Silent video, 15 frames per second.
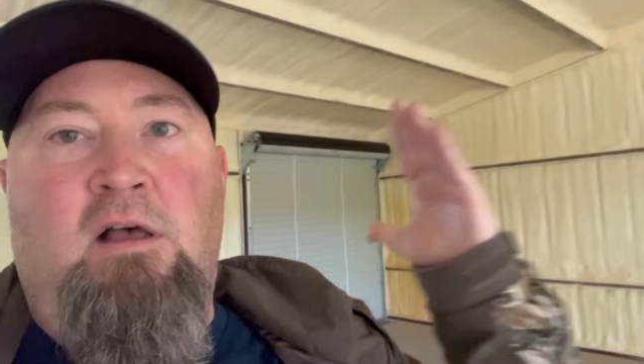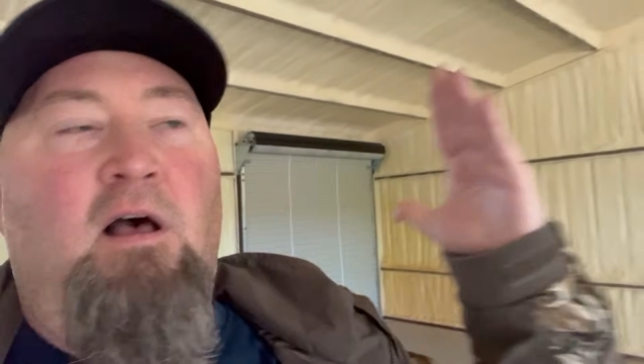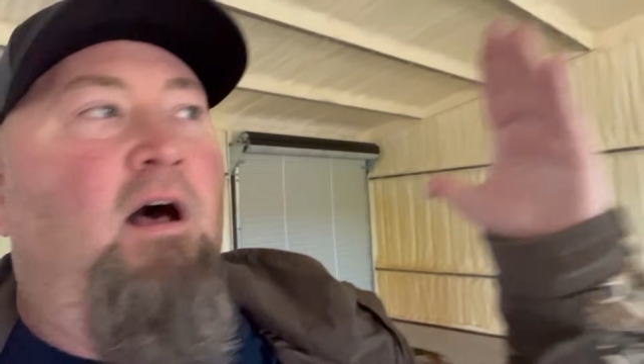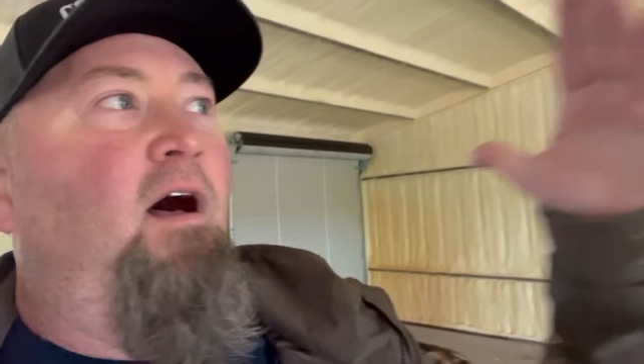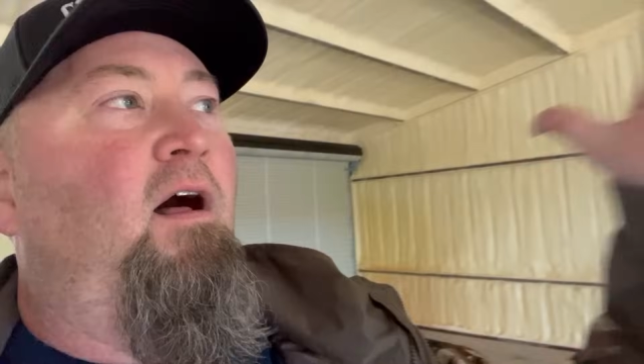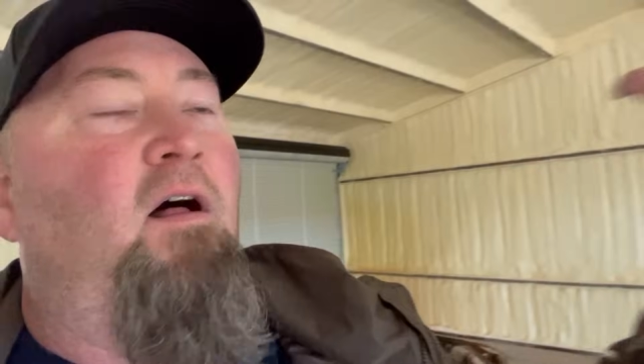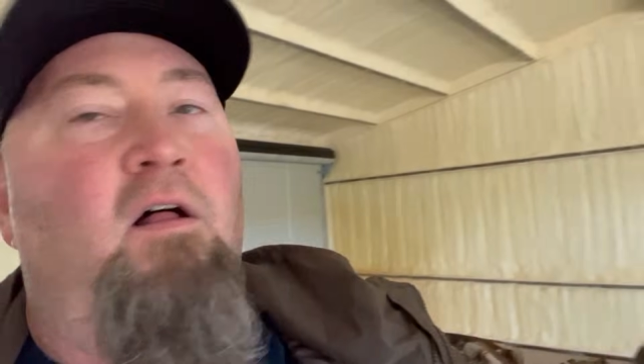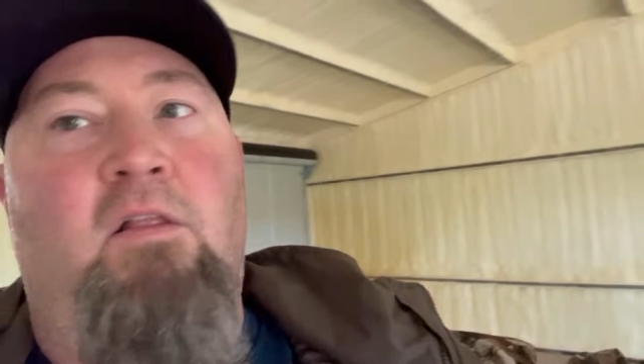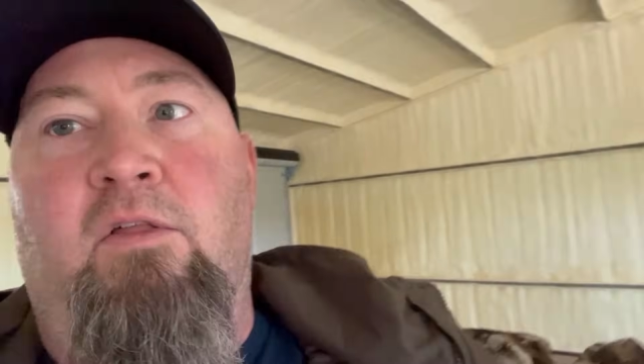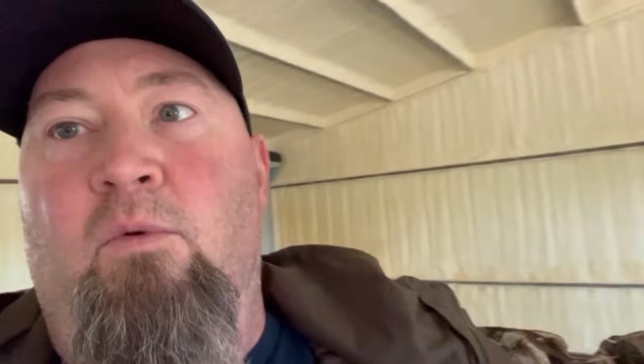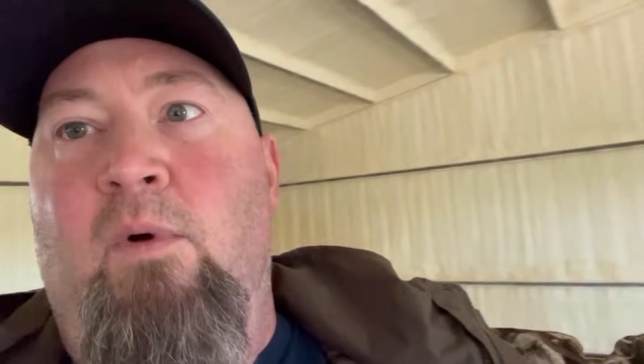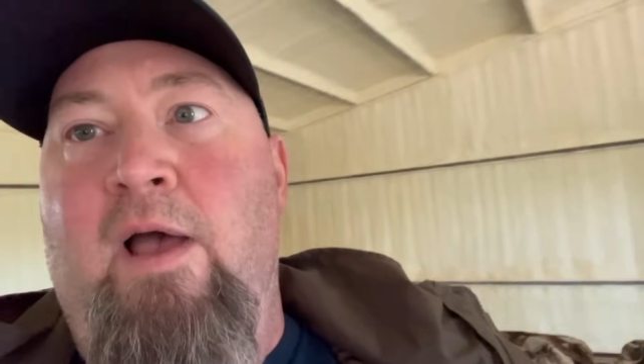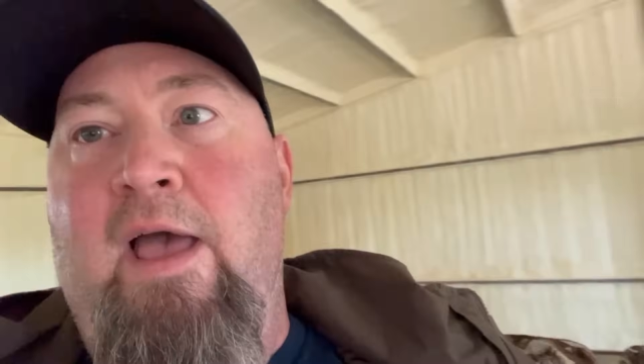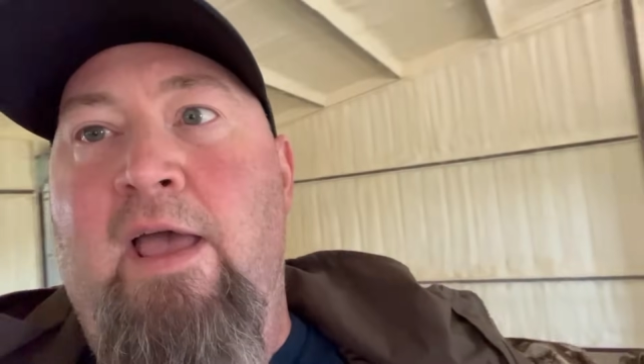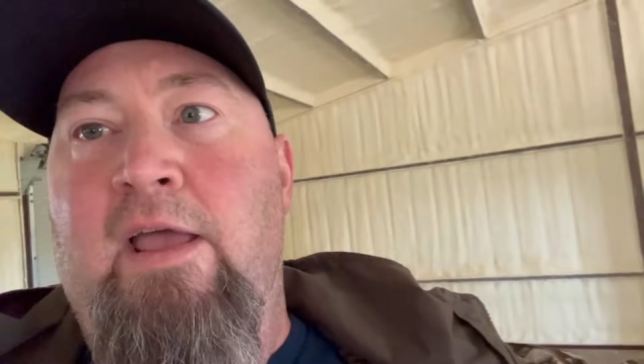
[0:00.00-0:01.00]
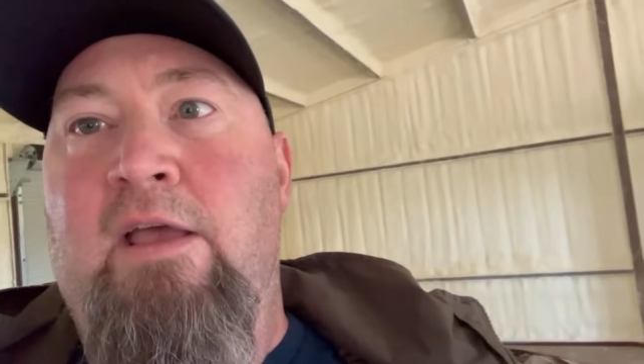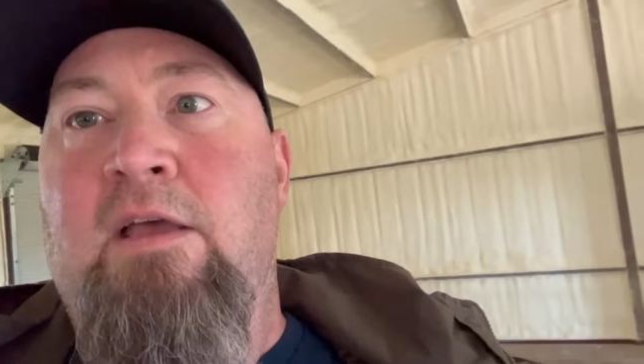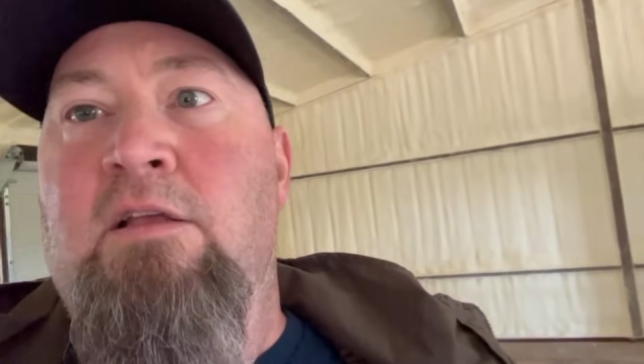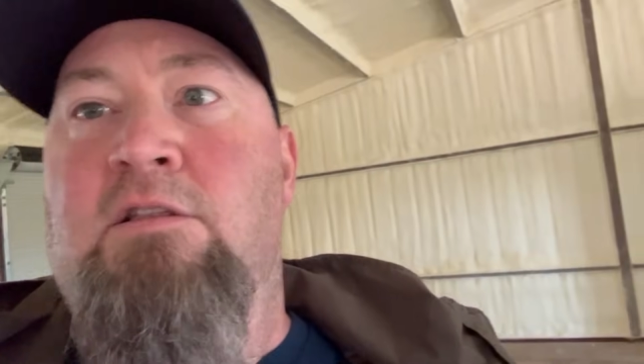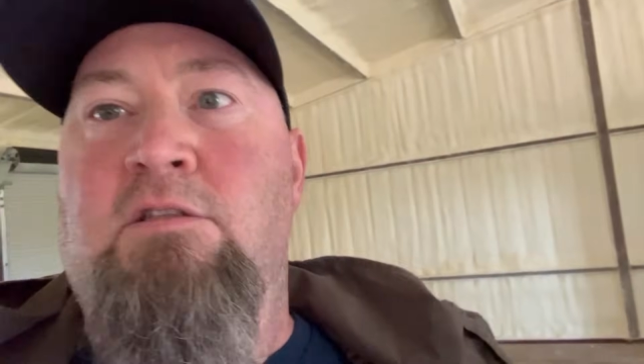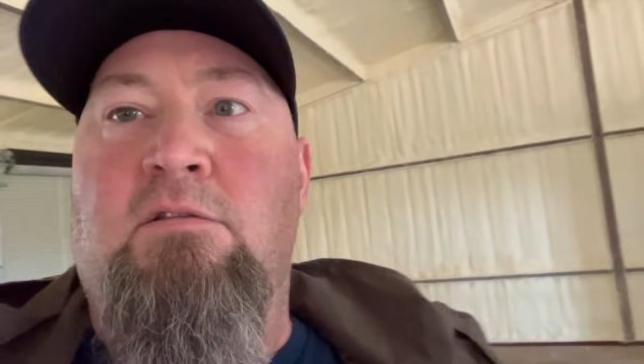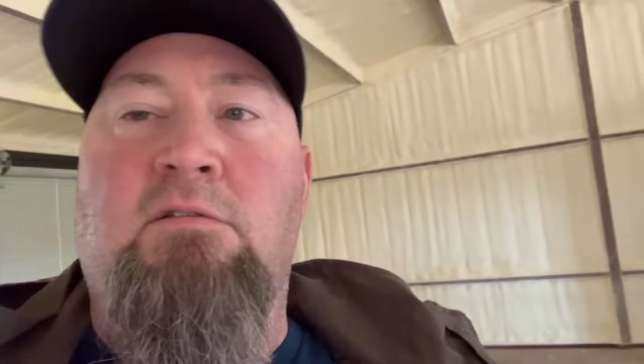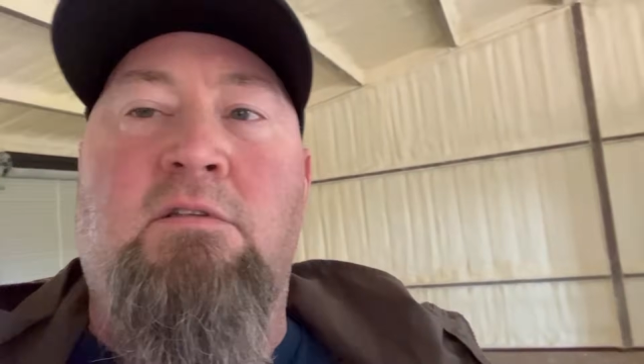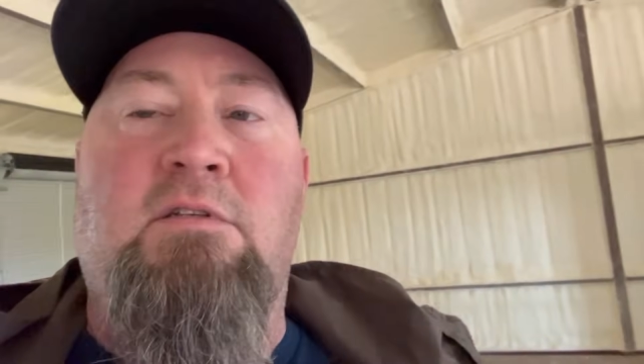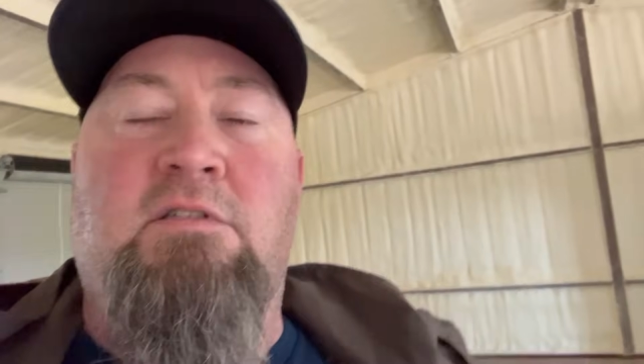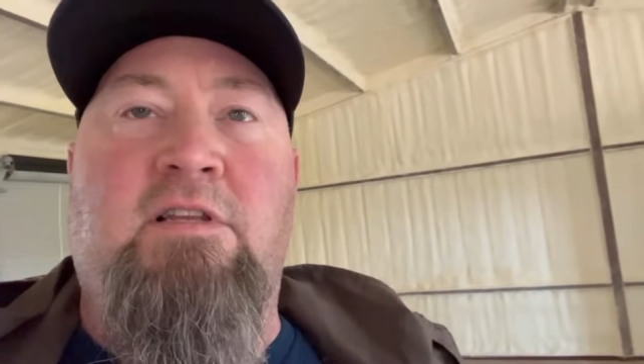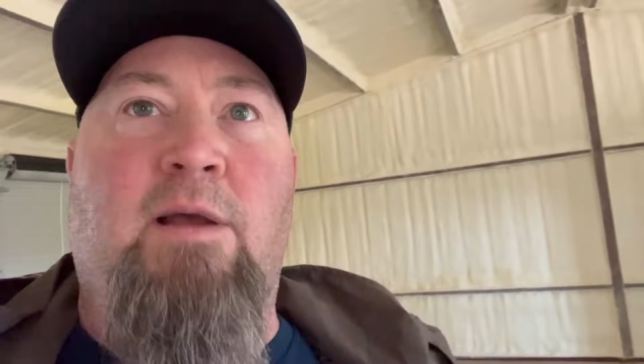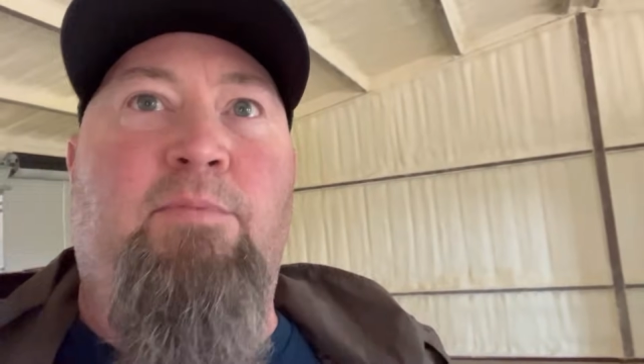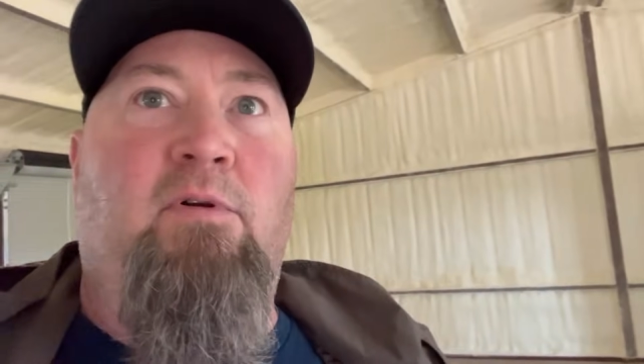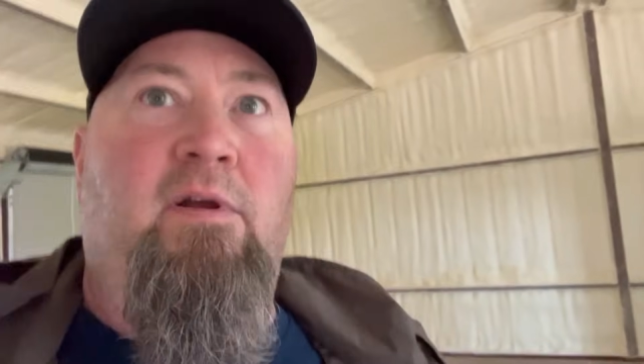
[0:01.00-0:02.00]
all the way
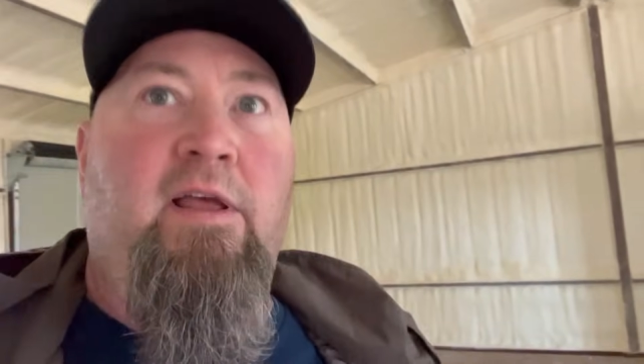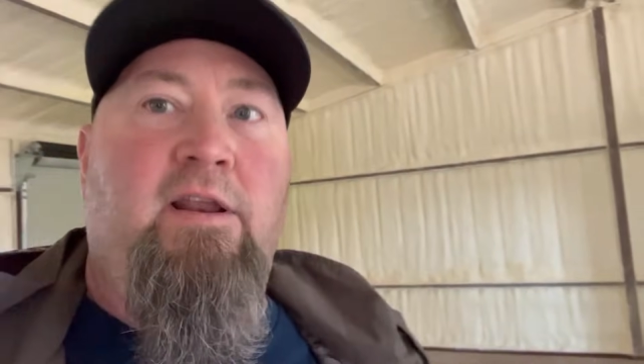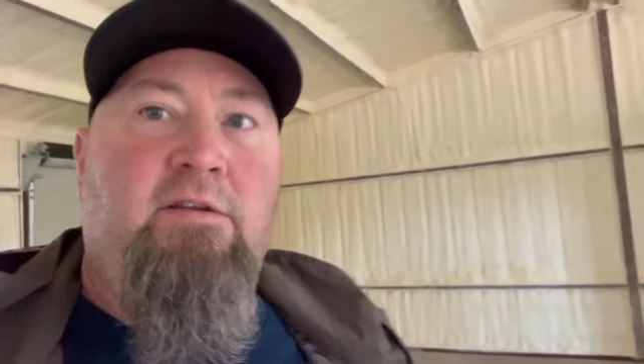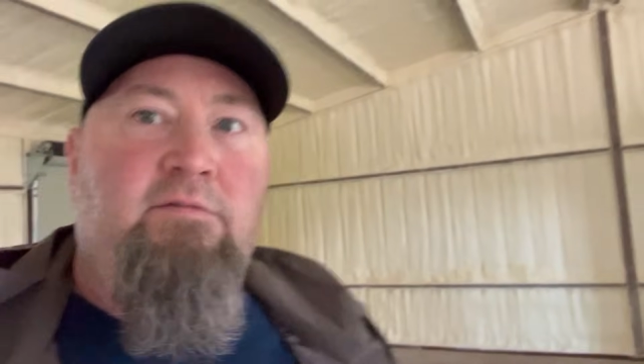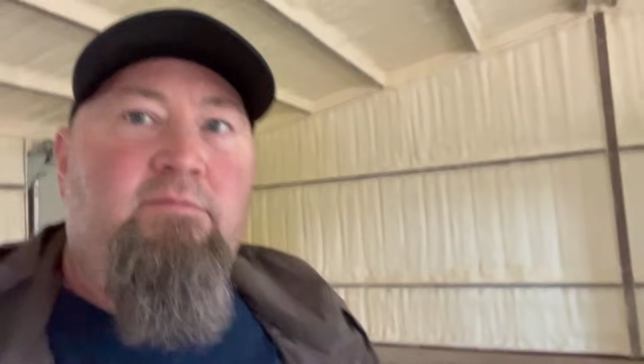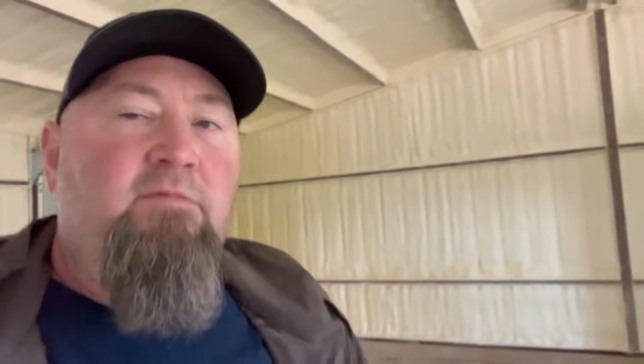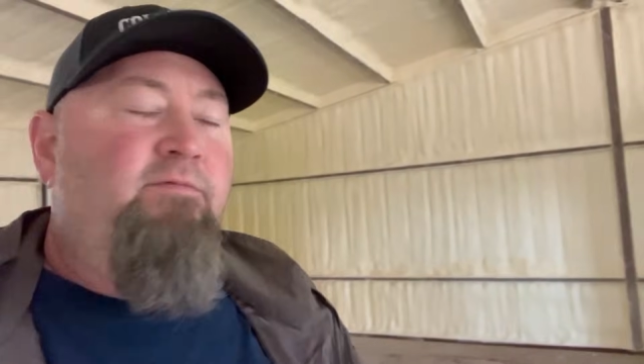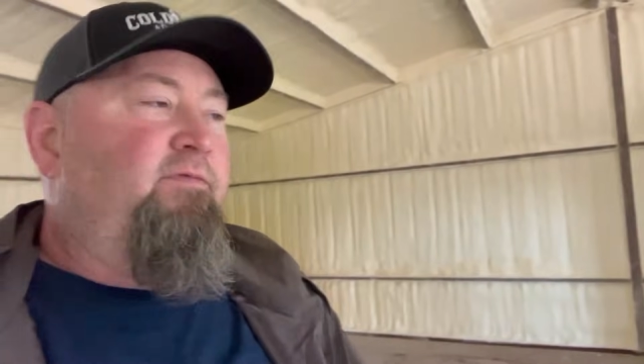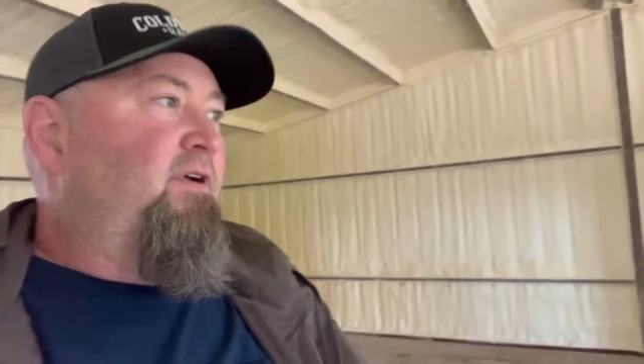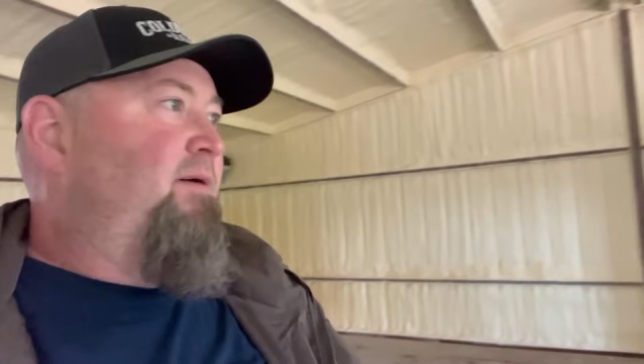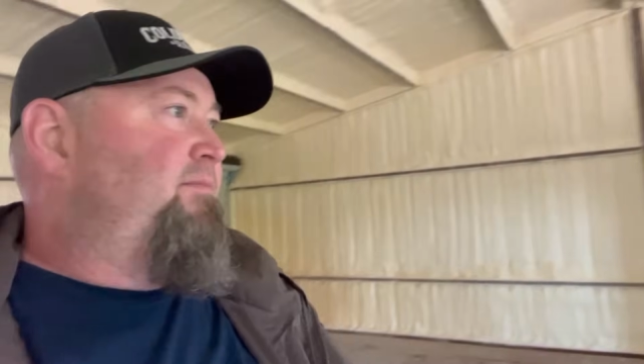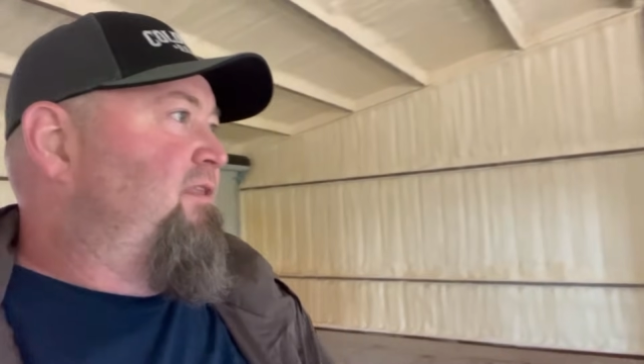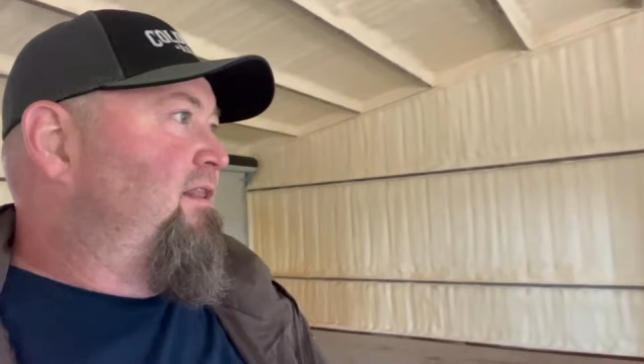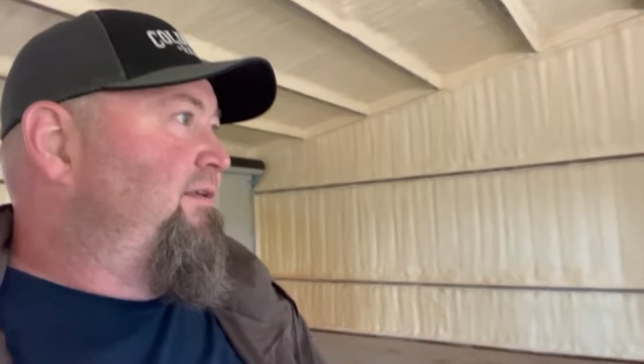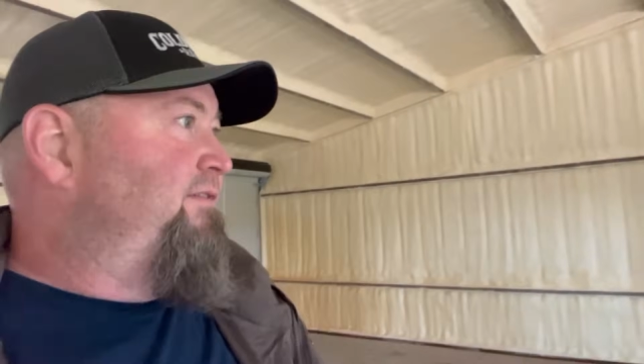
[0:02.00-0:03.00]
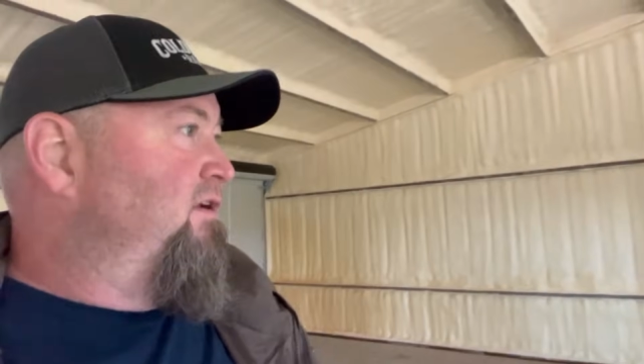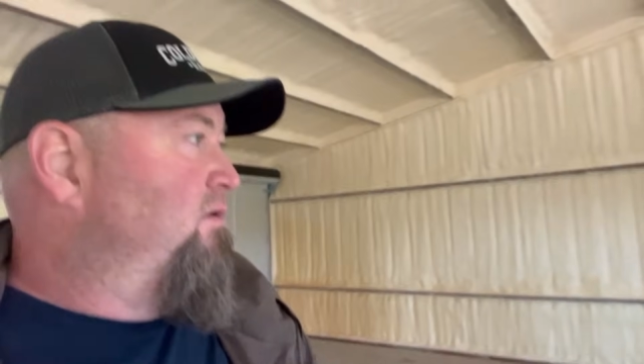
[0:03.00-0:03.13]
separated from the living